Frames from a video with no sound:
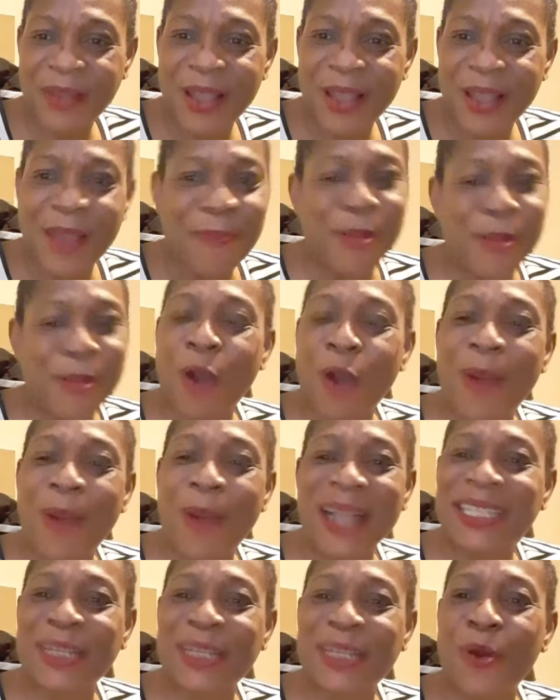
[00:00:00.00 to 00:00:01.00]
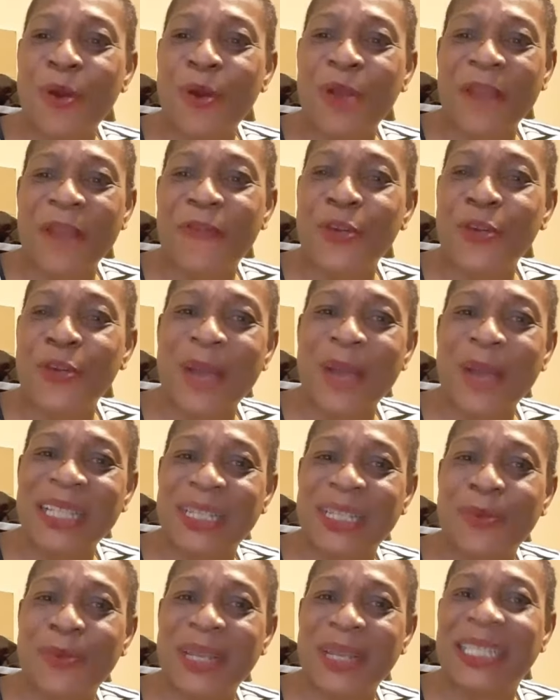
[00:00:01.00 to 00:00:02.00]
Because one thing we'll get for one thing
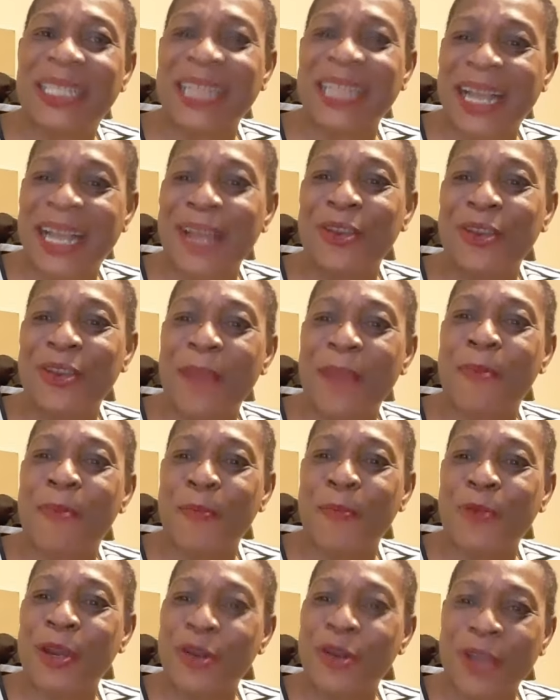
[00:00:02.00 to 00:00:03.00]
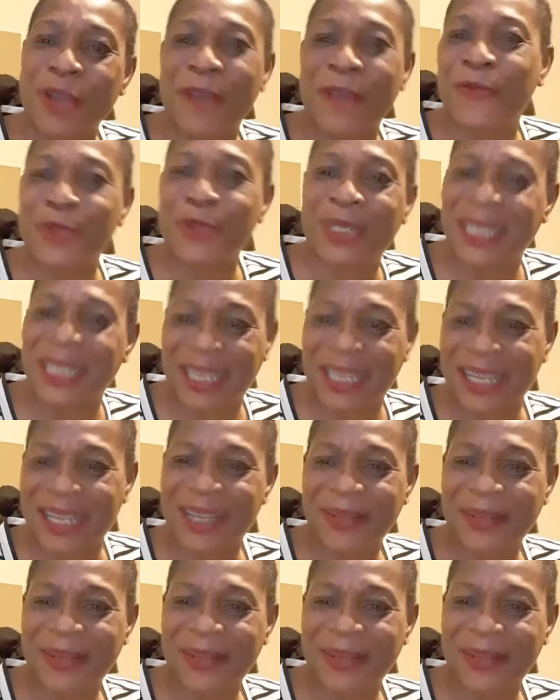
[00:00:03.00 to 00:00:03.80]
when the Sierra Leone people will not get for take.